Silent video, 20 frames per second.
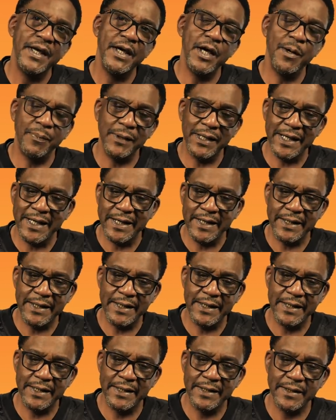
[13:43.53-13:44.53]
help
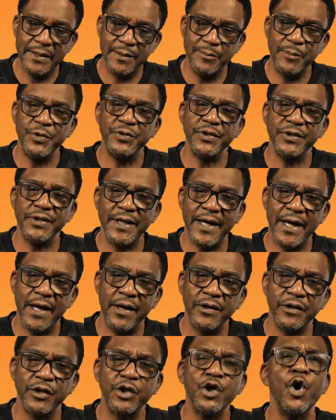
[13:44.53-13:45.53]
lay the music
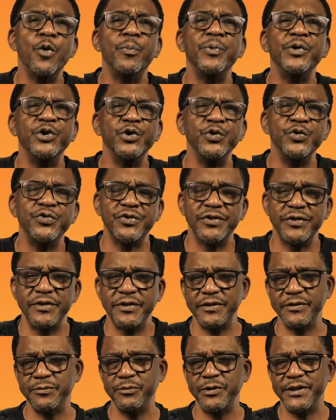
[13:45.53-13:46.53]
down, co-produce
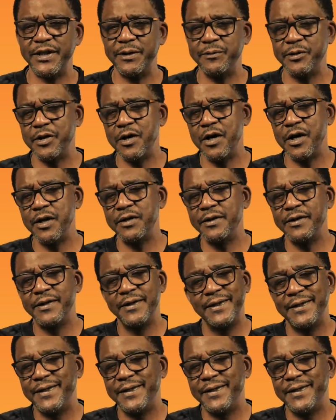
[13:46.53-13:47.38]
is what they would call it,